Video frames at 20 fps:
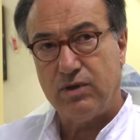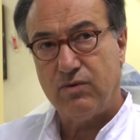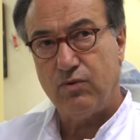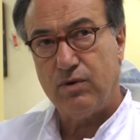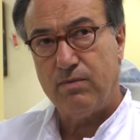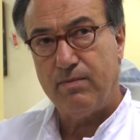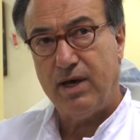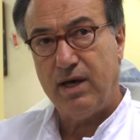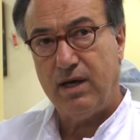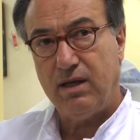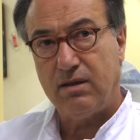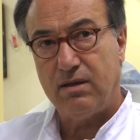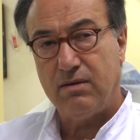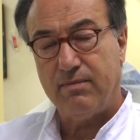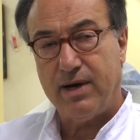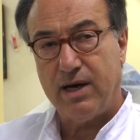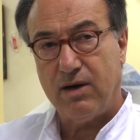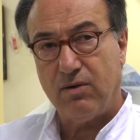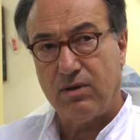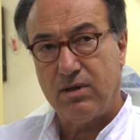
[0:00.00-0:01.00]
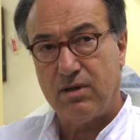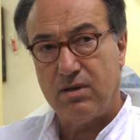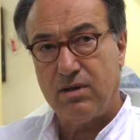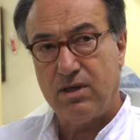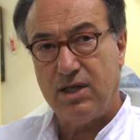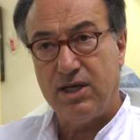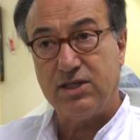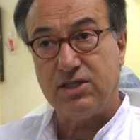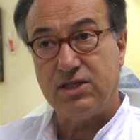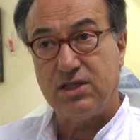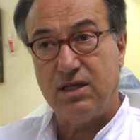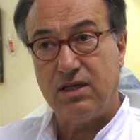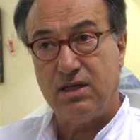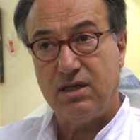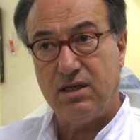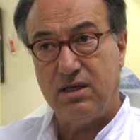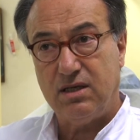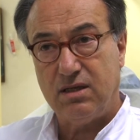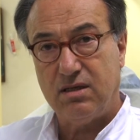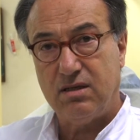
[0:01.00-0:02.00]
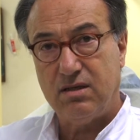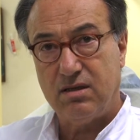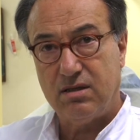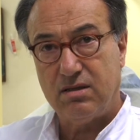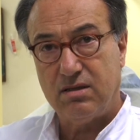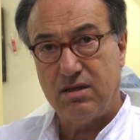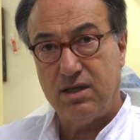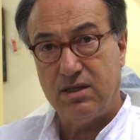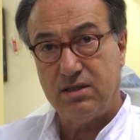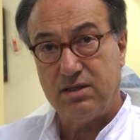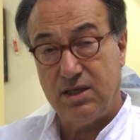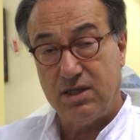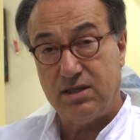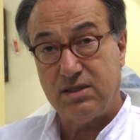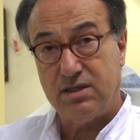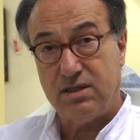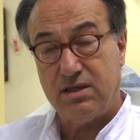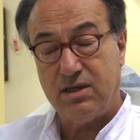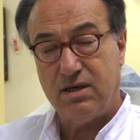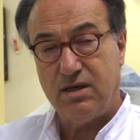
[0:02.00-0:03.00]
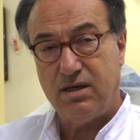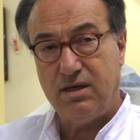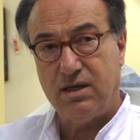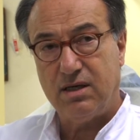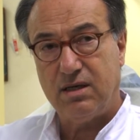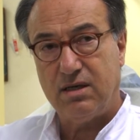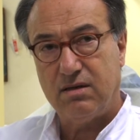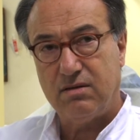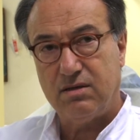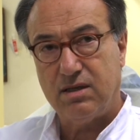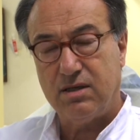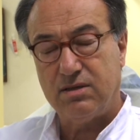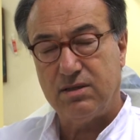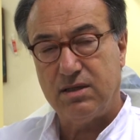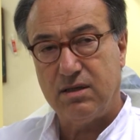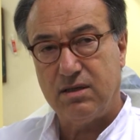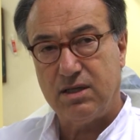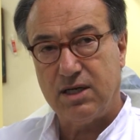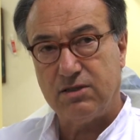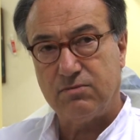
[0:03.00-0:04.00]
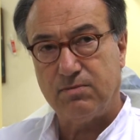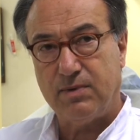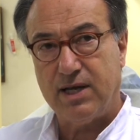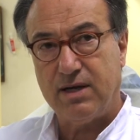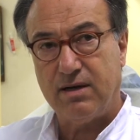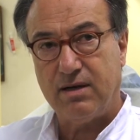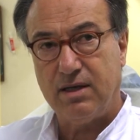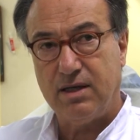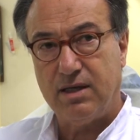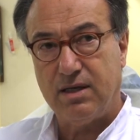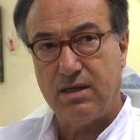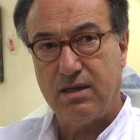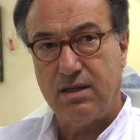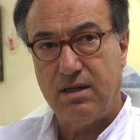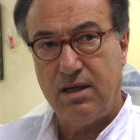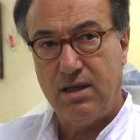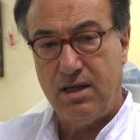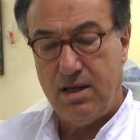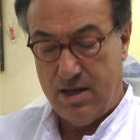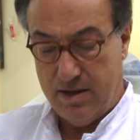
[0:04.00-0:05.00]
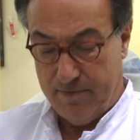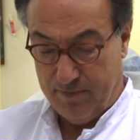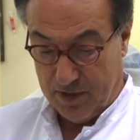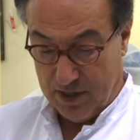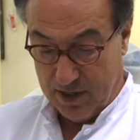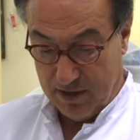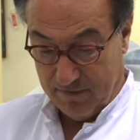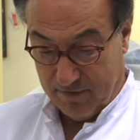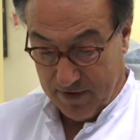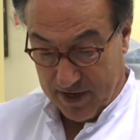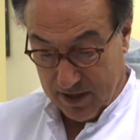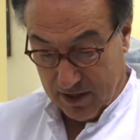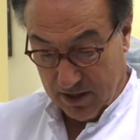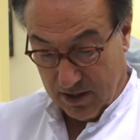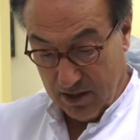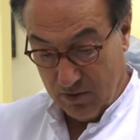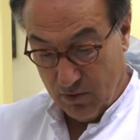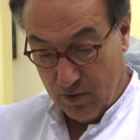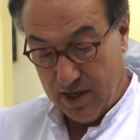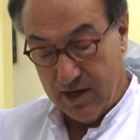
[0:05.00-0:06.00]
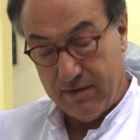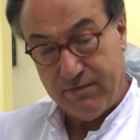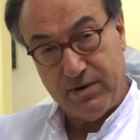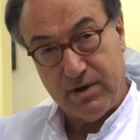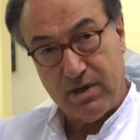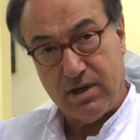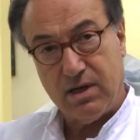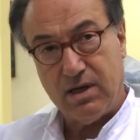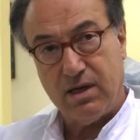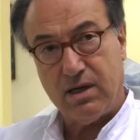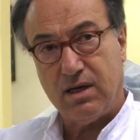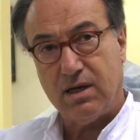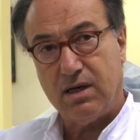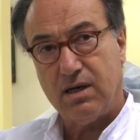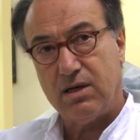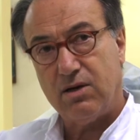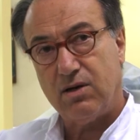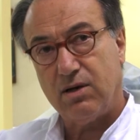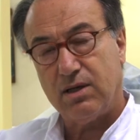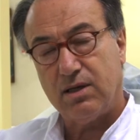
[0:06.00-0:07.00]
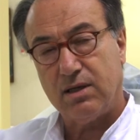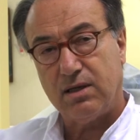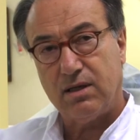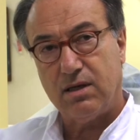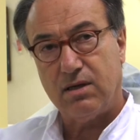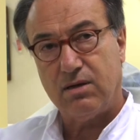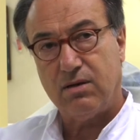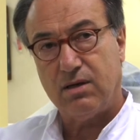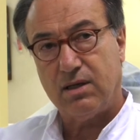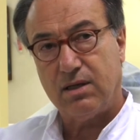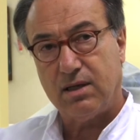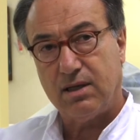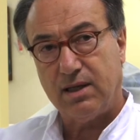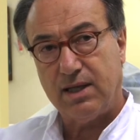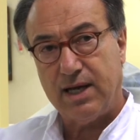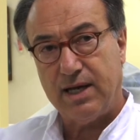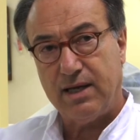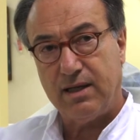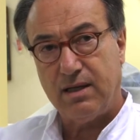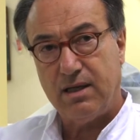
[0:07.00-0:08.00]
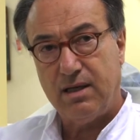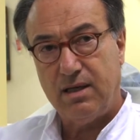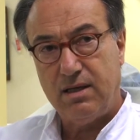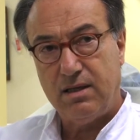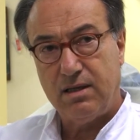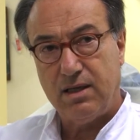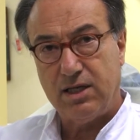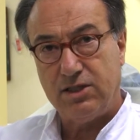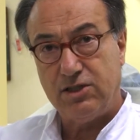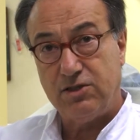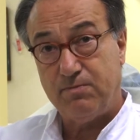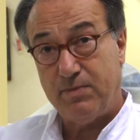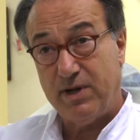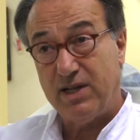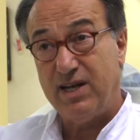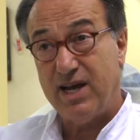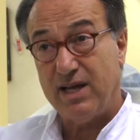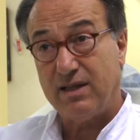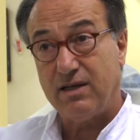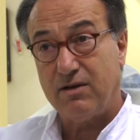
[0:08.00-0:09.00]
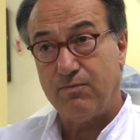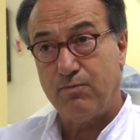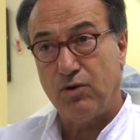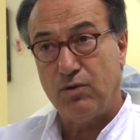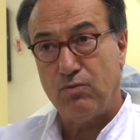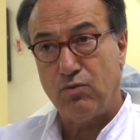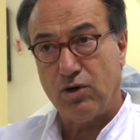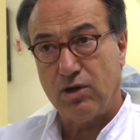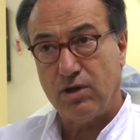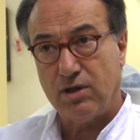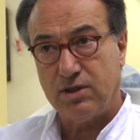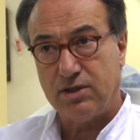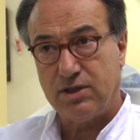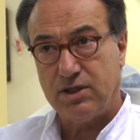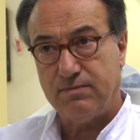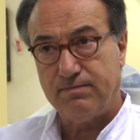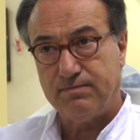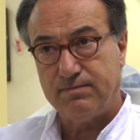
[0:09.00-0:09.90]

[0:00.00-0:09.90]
We, we made about 60, 60 a year, 60 transplant a year. And finally, we have a, uh, uh, another, another line that is pediatric pulmonology.